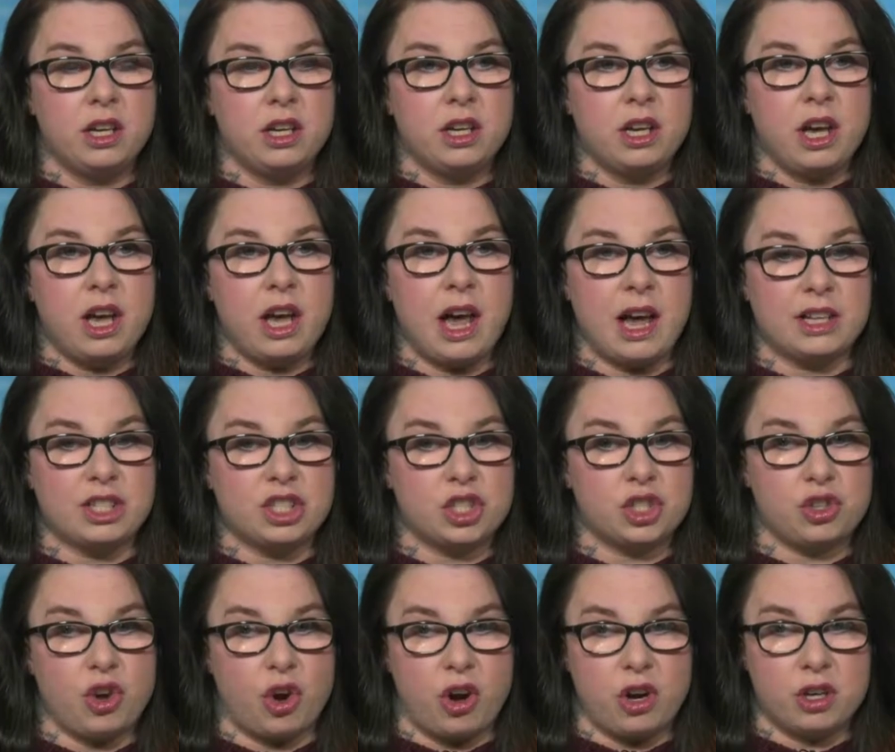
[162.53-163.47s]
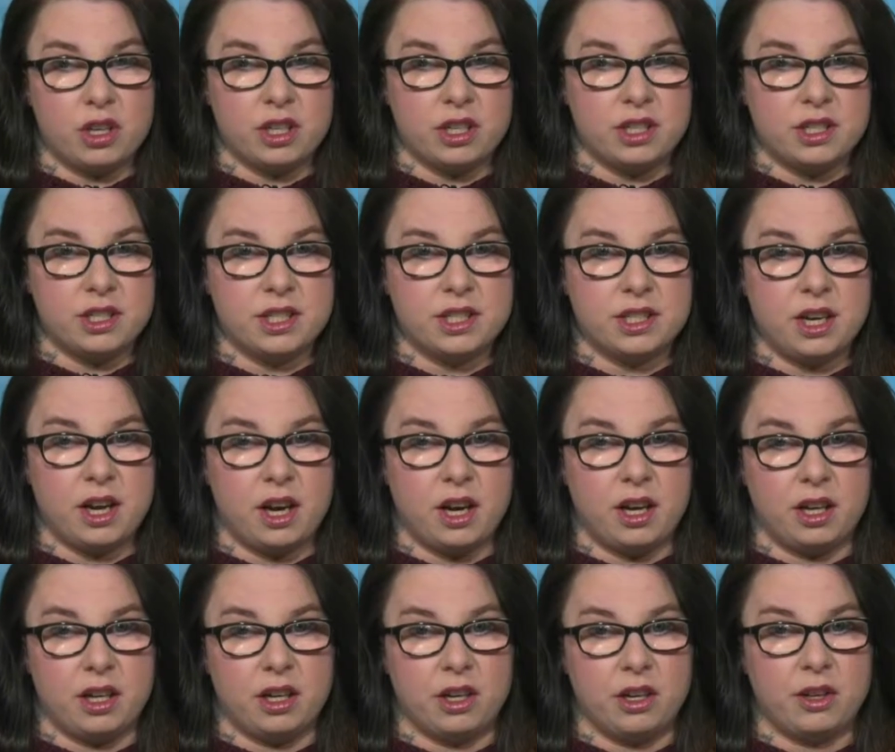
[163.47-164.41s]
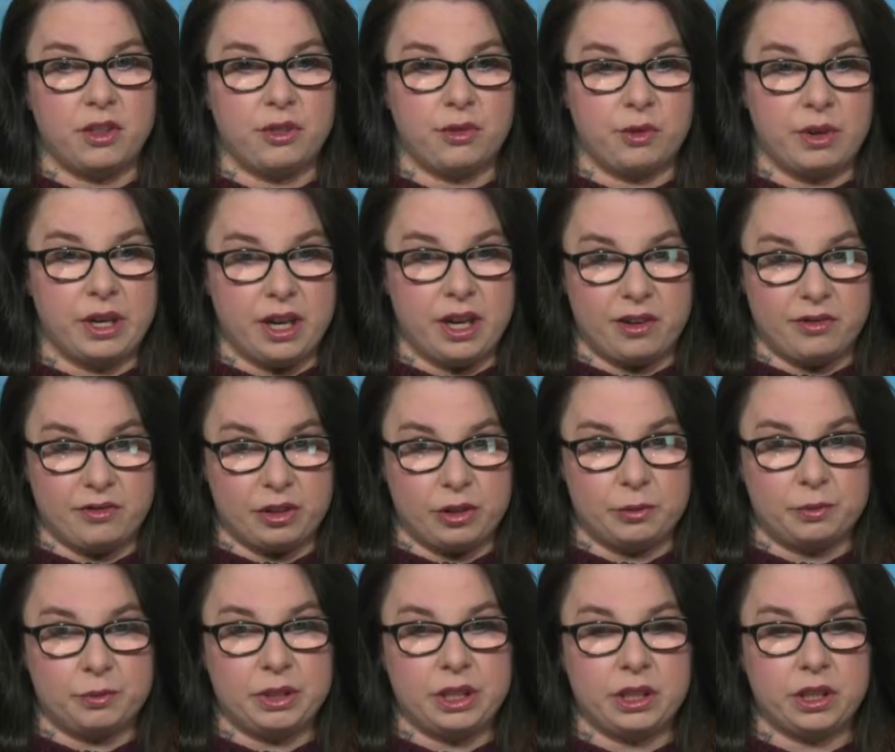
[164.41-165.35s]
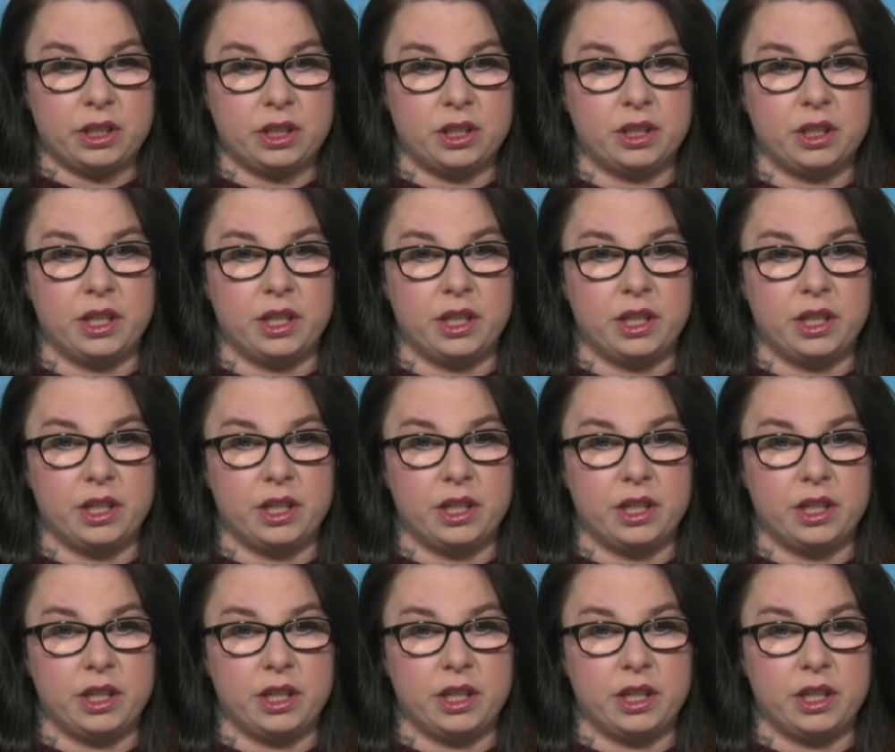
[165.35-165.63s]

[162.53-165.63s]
had stalkers, 3 of them,